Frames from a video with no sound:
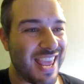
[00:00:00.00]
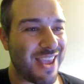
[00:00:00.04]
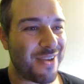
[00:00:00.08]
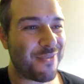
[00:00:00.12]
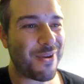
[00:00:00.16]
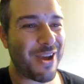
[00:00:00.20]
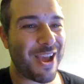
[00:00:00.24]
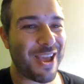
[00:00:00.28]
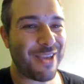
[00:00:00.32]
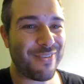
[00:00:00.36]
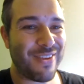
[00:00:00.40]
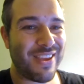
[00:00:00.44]

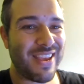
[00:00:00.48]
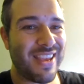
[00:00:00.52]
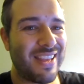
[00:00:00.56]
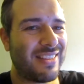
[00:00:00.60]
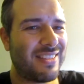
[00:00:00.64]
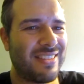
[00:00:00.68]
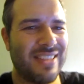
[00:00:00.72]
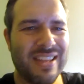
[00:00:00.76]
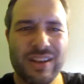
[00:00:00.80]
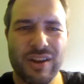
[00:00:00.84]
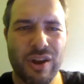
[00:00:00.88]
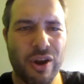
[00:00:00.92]
wave
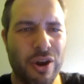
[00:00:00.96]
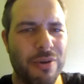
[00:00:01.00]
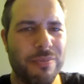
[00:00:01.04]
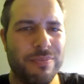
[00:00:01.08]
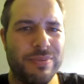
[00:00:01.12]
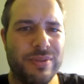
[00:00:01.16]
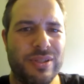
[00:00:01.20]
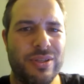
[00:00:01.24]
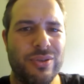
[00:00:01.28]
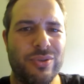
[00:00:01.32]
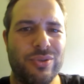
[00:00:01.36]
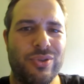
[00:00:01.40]
hits.
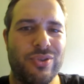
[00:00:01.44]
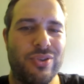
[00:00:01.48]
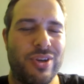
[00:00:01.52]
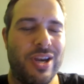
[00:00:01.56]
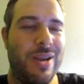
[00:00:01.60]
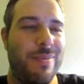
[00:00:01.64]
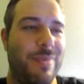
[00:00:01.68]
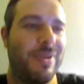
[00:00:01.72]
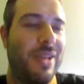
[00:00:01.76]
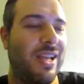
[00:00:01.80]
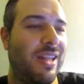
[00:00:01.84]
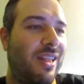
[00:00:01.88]
Nope, still
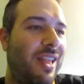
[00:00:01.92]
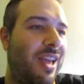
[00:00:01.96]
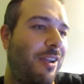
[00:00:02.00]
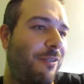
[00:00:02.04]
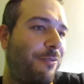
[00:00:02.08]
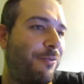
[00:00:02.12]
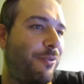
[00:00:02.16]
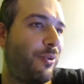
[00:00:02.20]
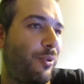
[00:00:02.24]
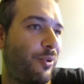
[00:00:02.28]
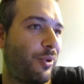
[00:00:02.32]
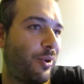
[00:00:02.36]
streaming at
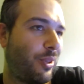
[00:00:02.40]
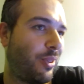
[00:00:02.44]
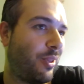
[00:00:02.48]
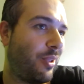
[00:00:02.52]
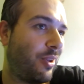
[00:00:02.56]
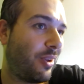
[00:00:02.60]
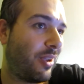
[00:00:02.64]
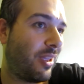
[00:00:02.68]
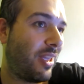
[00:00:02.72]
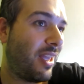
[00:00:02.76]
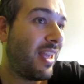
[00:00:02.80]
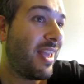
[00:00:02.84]
like 4
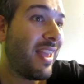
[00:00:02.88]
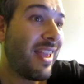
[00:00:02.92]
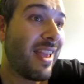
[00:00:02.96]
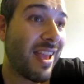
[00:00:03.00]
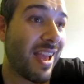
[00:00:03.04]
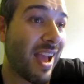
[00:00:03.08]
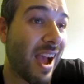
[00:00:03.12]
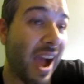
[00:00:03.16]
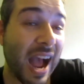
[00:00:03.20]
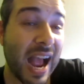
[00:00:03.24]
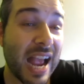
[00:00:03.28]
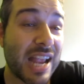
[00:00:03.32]
o'clock.
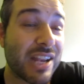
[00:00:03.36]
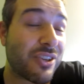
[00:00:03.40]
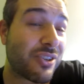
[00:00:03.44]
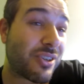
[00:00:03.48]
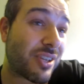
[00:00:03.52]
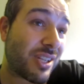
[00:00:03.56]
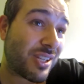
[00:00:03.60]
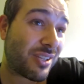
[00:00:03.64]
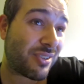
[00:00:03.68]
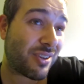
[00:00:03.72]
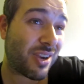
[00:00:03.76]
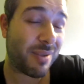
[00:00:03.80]
I
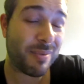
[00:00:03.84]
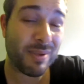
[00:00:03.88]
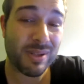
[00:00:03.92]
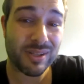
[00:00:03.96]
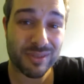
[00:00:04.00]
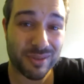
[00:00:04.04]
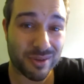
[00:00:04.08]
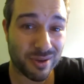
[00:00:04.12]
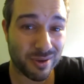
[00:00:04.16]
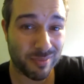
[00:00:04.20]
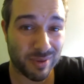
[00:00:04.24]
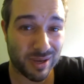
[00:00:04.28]
enjoy streaming
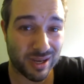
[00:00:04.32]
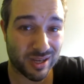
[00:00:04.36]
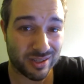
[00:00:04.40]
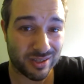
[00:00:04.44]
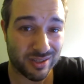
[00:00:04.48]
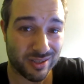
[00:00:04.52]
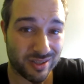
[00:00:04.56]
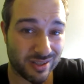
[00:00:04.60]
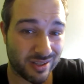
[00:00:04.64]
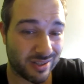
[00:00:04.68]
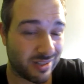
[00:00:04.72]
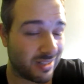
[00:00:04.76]
so
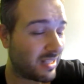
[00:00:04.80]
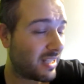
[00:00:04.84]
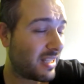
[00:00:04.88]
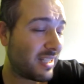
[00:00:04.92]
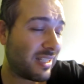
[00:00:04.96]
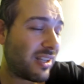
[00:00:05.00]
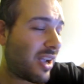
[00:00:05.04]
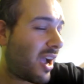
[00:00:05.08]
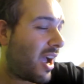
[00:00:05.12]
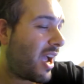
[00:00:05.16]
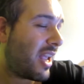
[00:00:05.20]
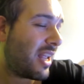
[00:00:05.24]
much,
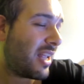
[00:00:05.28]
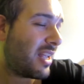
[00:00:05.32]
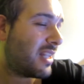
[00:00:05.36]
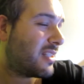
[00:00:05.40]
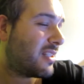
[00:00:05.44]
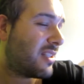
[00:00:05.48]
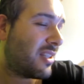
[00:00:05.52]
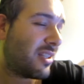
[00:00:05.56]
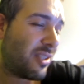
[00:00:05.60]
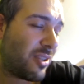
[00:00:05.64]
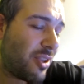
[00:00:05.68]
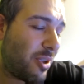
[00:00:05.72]

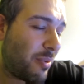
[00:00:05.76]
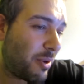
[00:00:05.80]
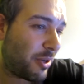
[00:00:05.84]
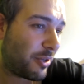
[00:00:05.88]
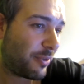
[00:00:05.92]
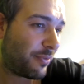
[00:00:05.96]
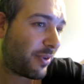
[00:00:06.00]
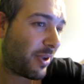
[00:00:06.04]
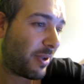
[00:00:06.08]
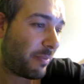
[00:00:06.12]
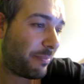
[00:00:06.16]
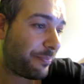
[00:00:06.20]
it's just so
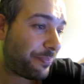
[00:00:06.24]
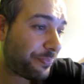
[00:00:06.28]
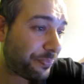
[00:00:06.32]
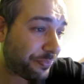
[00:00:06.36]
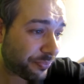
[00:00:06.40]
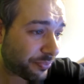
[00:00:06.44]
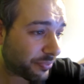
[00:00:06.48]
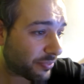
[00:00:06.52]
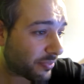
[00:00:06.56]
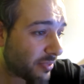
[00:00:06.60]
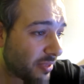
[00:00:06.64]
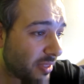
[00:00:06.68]
much fun.
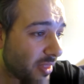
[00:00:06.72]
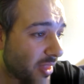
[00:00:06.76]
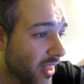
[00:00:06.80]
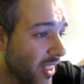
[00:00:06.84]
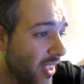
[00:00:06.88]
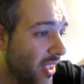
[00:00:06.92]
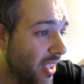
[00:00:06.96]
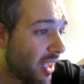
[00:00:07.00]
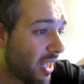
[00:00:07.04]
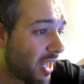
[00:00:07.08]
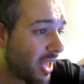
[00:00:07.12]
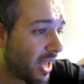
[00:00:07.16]

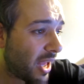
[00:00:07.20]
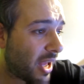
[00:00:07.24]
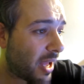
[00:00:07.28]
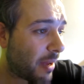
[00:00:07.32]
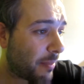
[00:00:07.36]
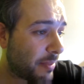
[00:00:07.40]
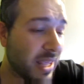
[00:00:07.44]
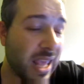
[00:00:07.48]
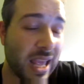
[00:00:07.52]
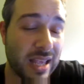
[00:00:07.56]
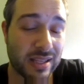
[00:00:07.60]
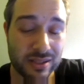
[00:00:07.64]

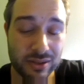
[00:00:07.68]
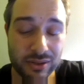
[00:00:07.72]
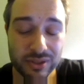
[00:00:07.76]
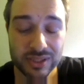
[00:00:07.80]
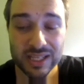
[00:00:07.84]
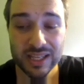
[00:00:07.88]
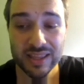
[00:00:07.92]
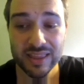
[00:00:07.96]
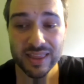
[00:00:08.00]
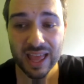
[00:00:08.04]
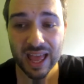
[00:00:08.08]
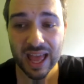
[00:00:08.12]
Yeah, so I
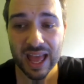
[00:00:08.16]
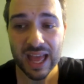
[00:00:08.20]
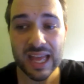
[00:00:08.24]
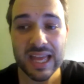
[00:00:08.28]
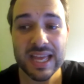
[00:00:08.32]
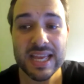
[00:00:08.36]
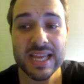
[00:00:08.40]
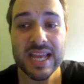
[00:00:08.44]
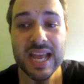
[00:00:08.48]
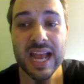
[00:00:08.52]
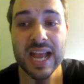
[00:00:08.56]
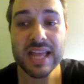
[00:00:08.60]
did that,
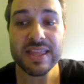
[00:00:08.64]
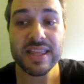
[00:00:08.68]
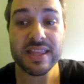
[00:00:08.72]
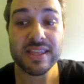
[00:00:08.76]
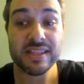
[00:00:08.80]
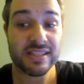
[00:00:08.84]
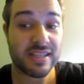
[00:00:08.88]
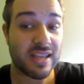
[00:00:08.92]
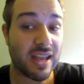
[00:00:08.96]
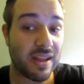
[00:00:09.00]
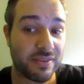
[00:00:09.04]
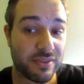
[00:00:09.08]
and then
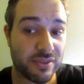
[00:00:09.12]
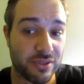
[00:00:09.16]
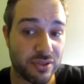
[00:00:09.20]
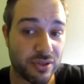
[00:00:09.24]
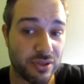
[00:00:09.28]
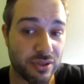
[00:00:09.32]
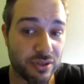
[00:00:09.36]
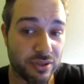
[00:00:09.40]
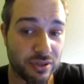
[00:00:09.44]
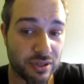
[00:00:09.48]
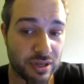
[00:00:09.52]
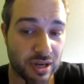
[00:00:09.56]
this
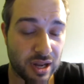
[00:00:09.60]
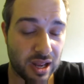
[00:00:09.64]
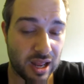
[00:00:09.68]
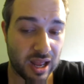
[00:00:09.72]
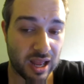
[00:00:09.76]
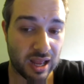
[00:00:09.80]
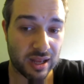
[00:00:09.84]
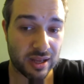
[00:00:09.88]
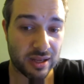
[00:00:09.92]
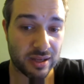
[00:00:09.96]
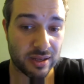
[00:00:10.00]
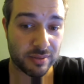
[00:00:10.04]
afternoon,
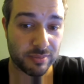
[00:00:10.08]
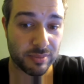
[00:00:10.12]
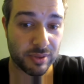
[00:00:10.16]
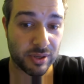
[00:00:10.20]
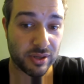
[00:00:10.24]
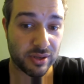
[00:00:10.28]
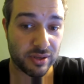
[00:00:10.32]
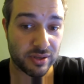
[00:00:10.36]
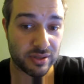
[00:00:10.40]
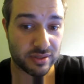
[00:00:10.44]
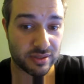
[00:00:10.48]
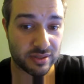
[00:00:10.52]

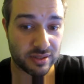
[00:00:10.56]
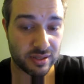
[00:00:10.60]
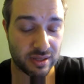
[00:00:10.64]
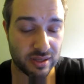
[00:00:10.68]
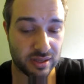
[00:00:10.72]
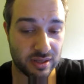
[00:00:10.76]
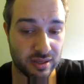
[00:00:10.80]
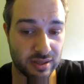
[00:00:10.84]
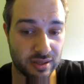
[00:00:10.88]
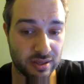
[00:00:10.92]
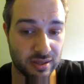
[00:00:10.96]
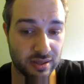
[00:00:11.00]
because
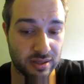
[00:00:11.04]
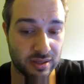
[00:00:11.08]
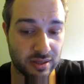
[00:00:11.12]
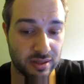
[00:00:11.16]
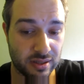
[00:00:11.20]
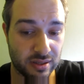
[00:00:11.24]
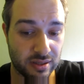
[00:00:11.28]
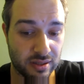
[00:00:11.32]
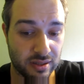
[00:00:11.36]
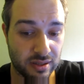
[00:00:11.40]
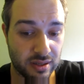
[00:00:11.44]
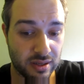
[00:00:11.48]

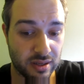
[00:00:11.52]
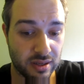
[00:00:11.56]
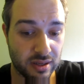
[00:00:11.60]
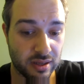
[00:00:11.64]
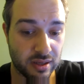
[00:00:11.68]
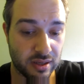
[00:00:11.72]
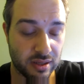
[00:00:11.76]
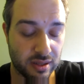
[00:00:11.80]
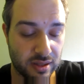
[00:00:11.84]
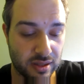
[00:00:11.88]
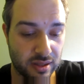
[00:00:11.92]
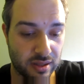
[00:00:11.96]
the
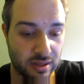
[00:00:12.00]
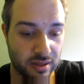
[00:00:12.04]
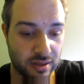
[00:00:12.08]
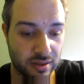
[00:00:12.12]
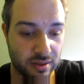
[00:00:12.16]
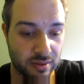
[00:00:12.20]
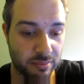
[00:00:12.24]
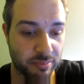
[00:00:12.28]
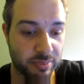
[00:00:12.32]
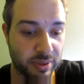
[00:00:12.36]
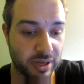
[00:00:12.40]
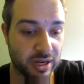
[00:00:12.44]

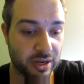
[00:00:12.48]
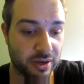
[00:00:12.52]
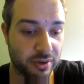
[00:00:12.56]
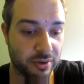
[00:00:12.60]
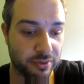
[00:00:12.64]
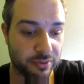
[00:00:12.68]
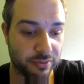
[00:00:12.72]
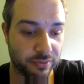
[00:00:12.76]
beta